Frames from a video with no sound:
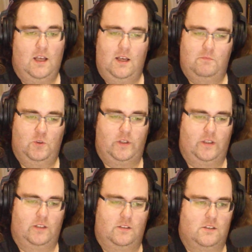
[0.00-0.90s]
looking
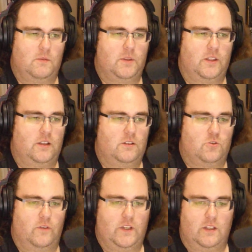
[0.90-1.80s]
at some of the
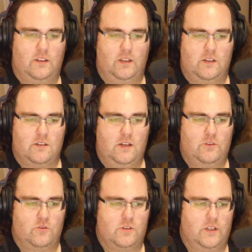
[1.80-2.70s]
trivia things and
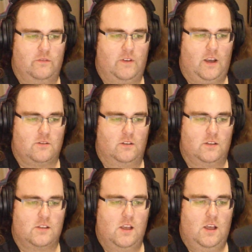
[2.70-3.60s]
interesting facts on this.